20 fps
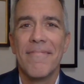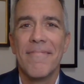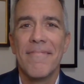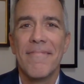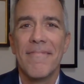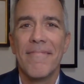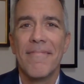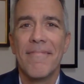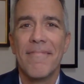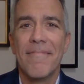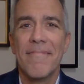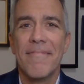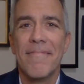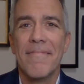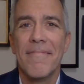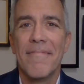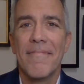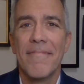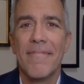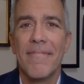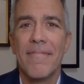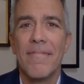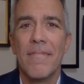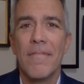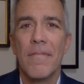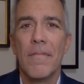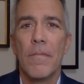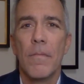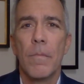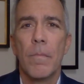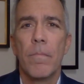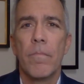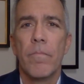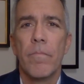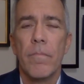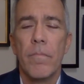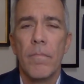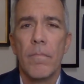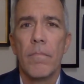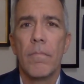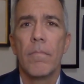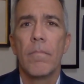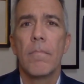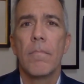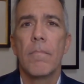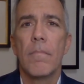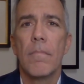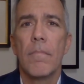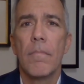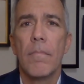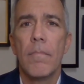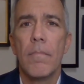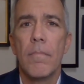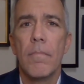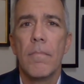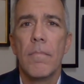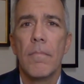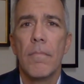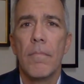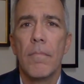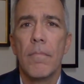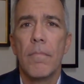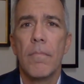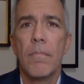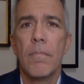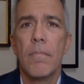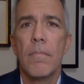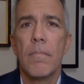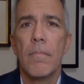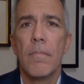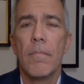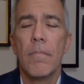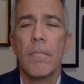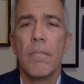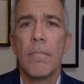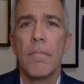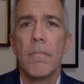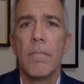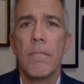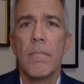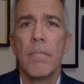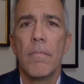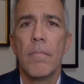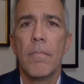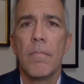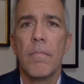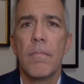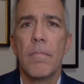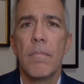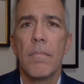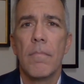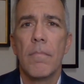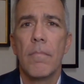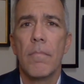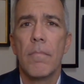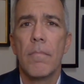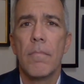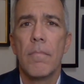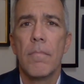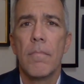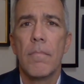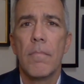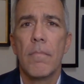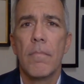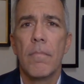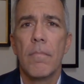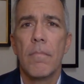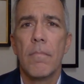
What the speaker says: [no speech]